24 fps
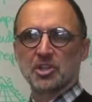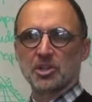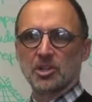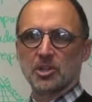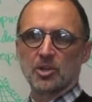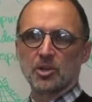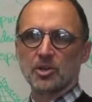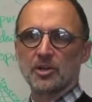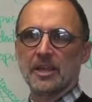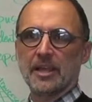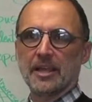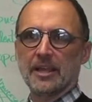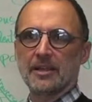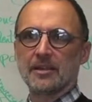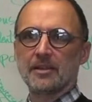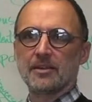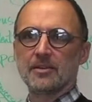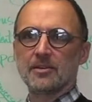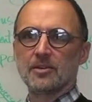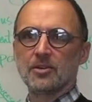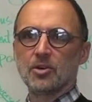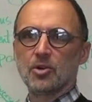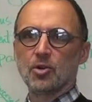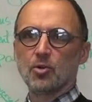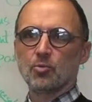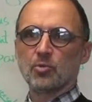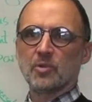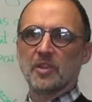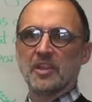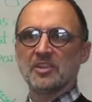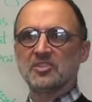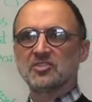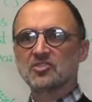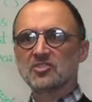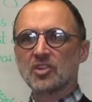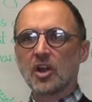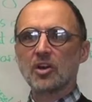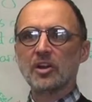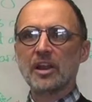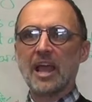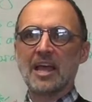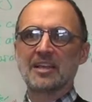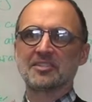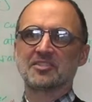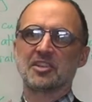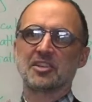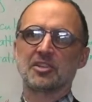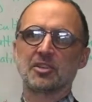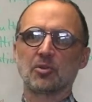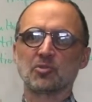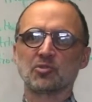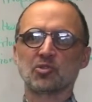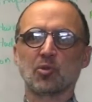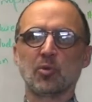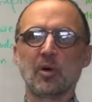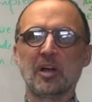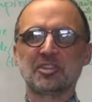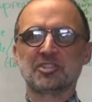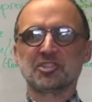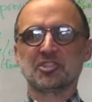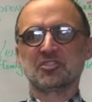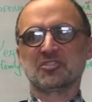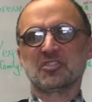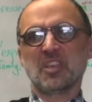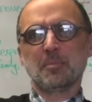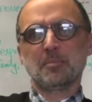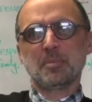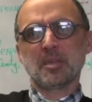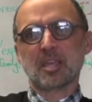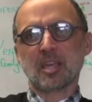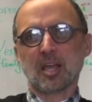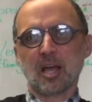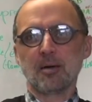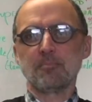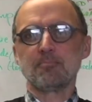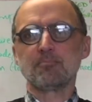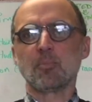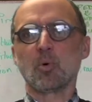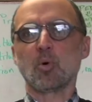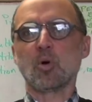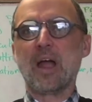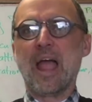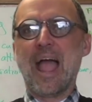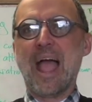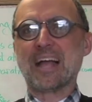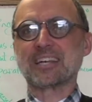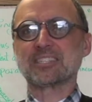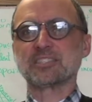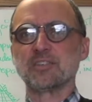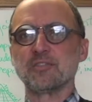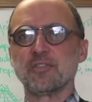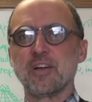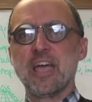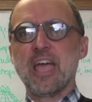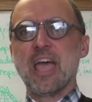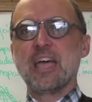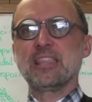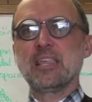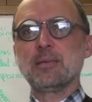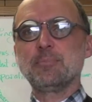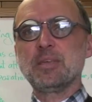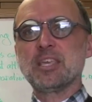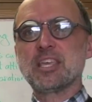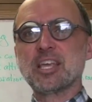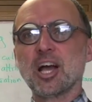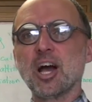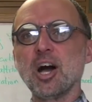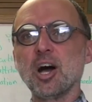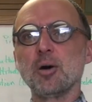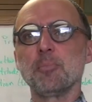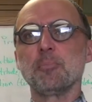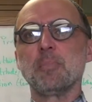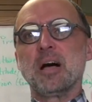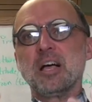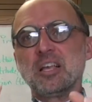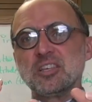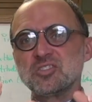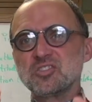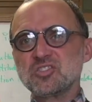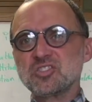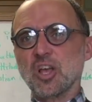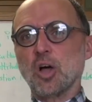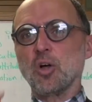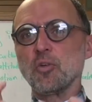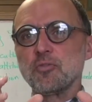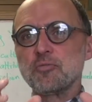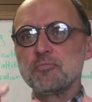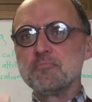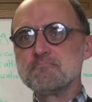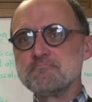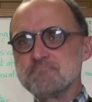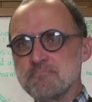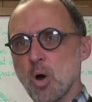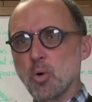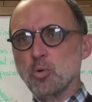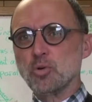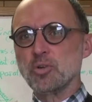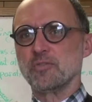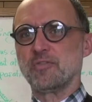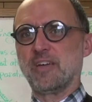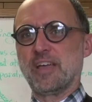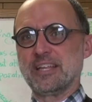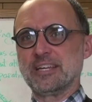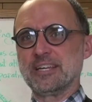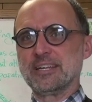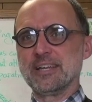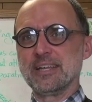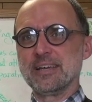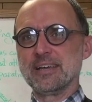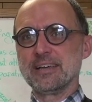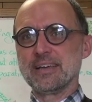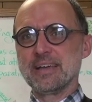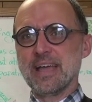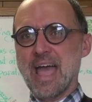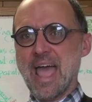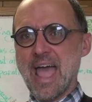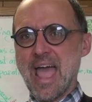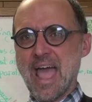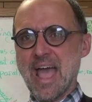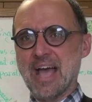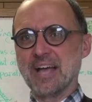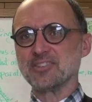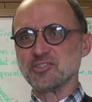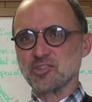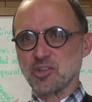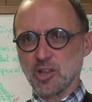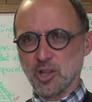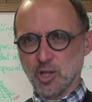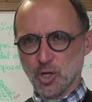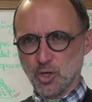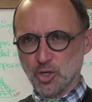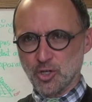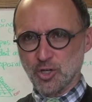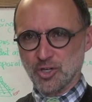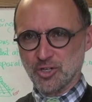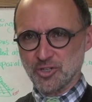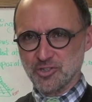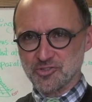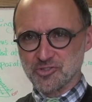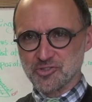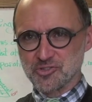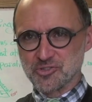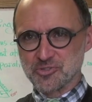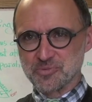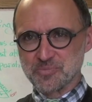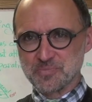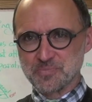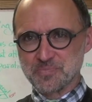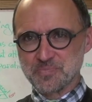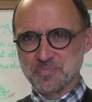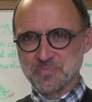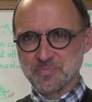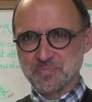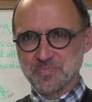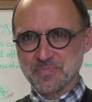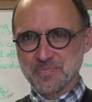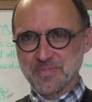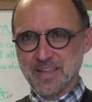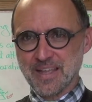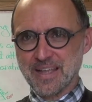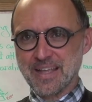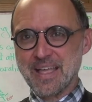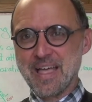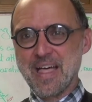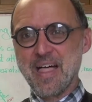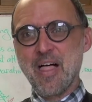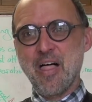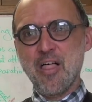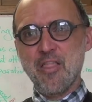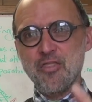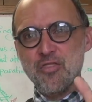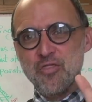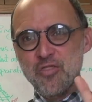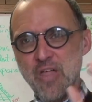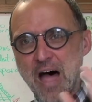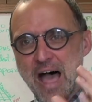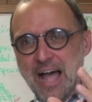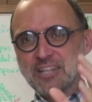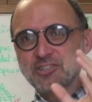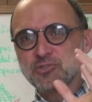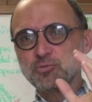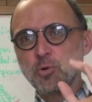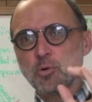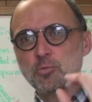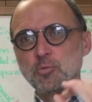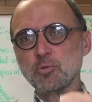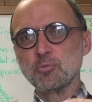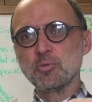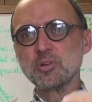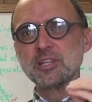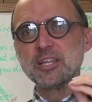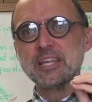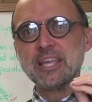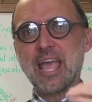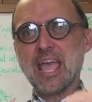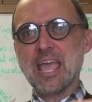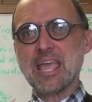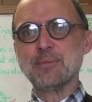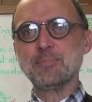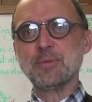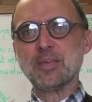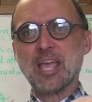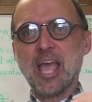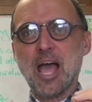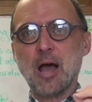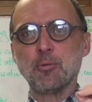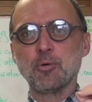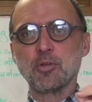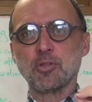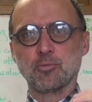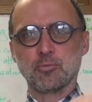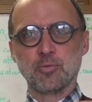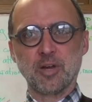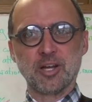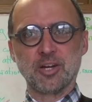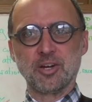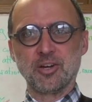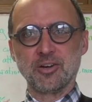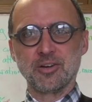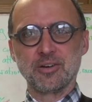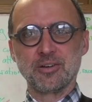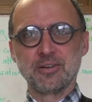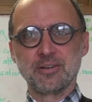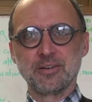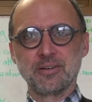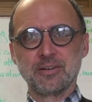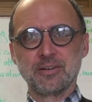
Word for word: to learning where they start asking those questions. They become more active and they become self-motivated as learners. That's what we're really aiming at with rigor.